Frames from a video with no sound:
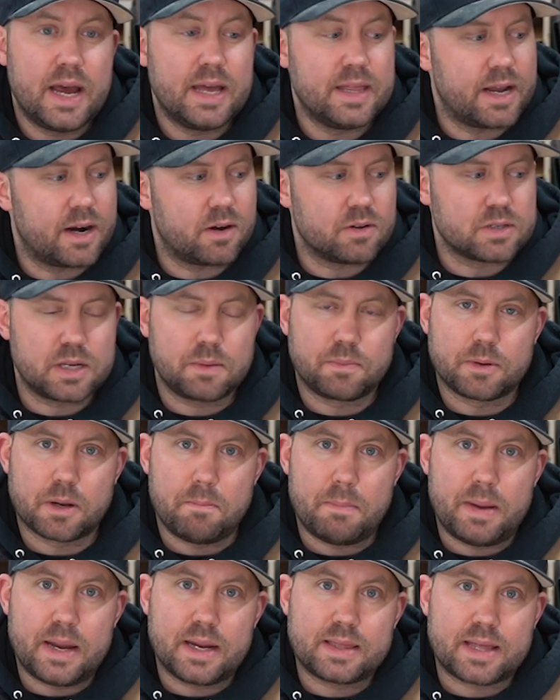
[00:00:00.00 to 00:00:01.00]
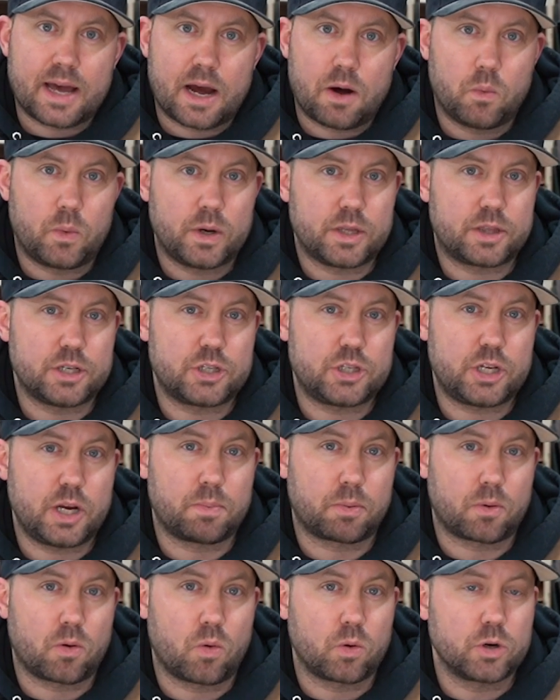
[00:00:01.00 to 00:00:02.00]
And then I was able to make that with the
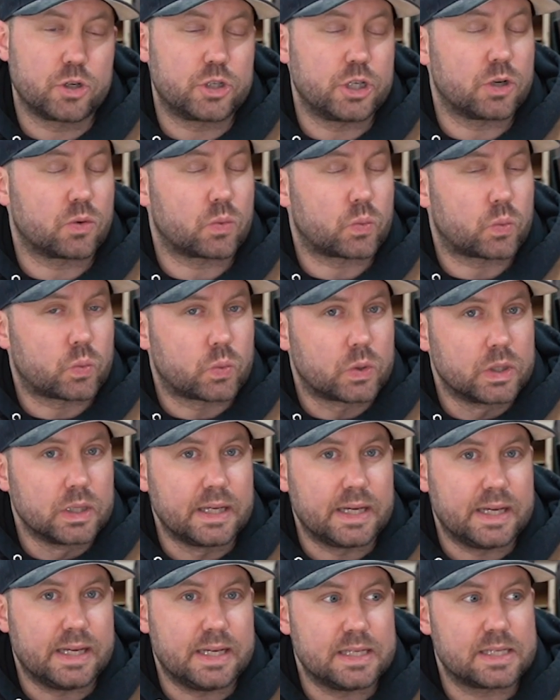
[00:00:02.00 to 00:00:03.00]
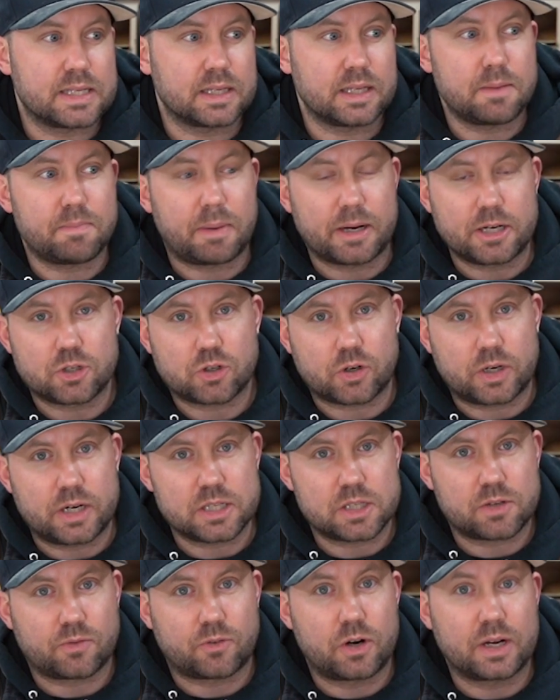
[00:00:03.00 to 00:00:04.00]
Shaper Origin really easily by
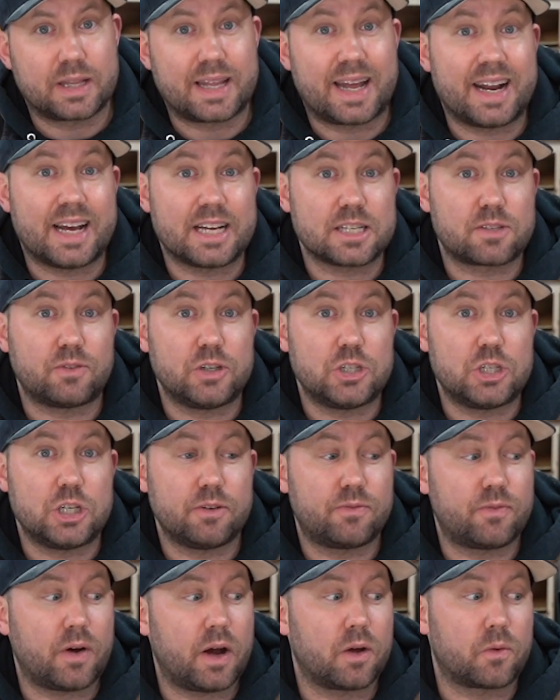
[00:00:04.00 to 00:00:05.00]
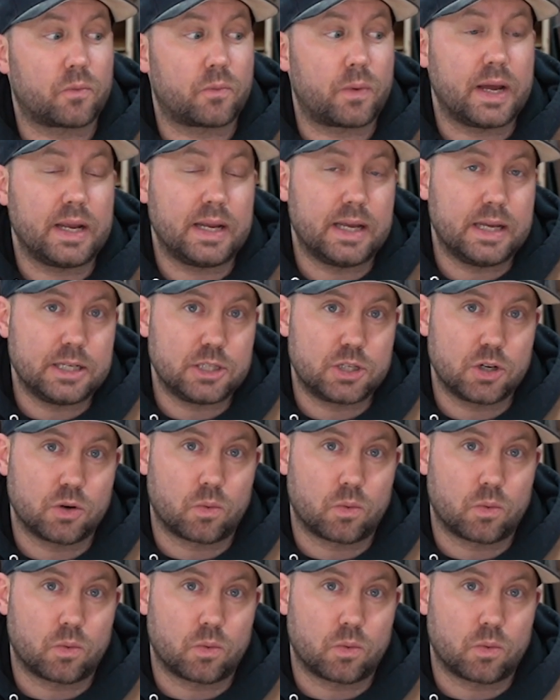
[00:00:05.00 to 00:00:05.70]
transferring that SVG file right into